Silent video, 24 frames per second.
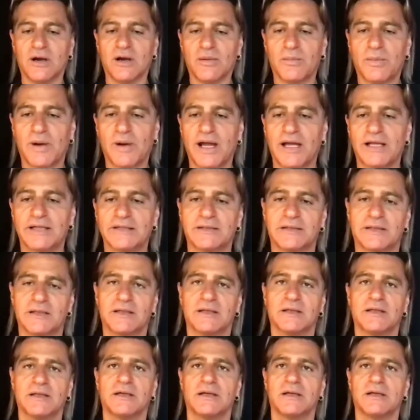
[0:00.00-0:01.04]
But
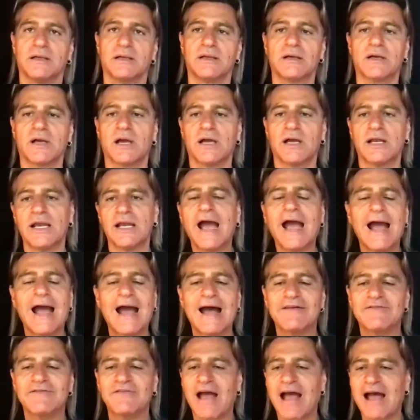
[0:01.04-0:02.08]
you're gonna
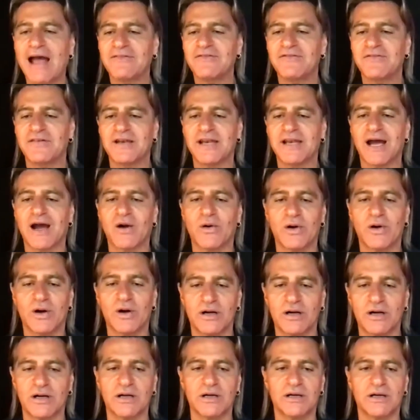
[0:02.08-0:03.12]
have half an
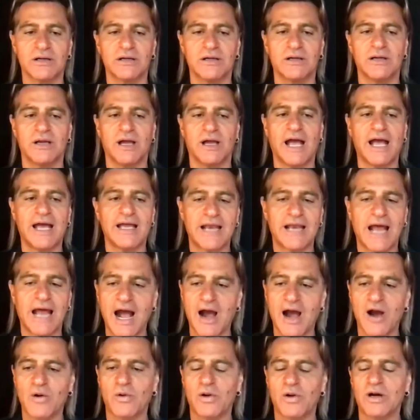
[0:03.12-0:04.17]
hour, an
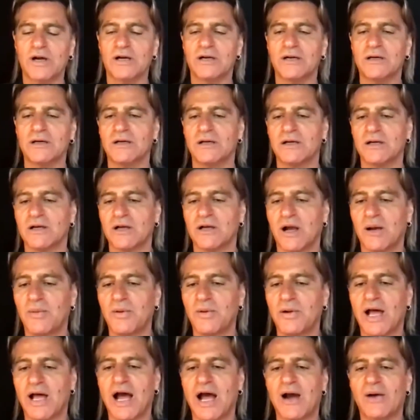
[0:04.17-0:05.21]
hour
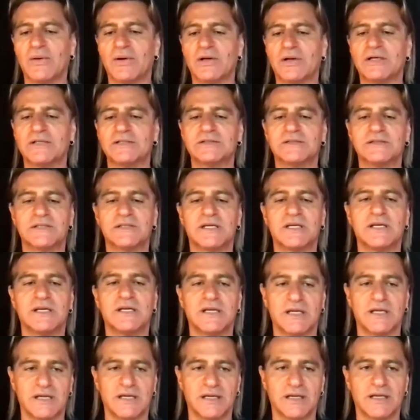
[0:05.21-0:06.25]
couple hours
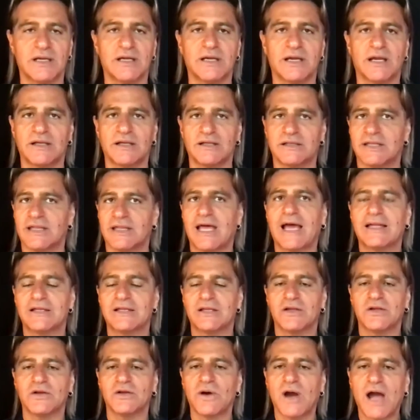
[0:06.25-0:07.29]
that
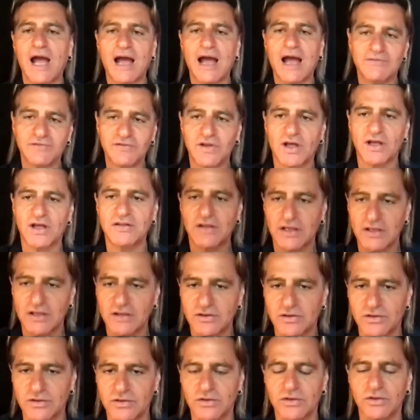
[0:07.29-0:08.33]
you have nothing
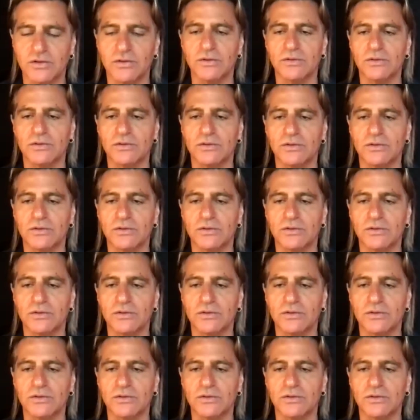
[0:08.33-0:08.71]
to do.